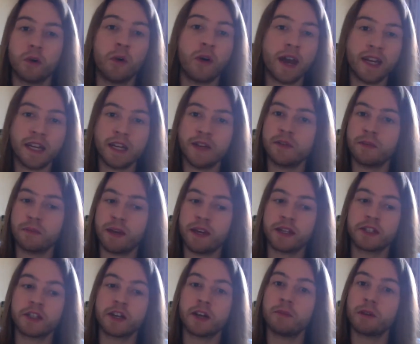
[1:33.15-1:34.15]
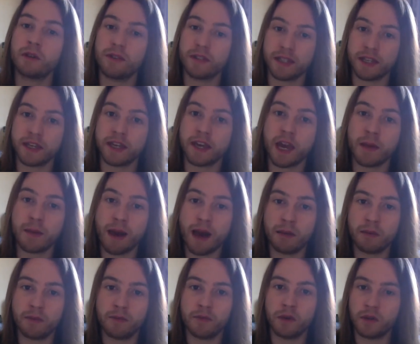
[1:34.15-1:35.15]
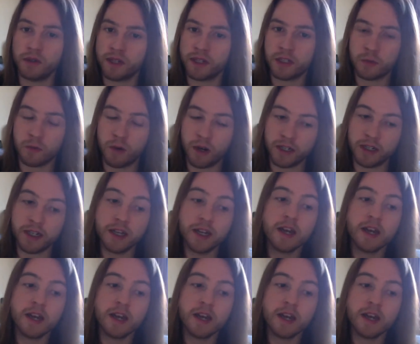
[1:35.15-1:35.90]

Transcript: or any of the Pixar movies that came out before this one.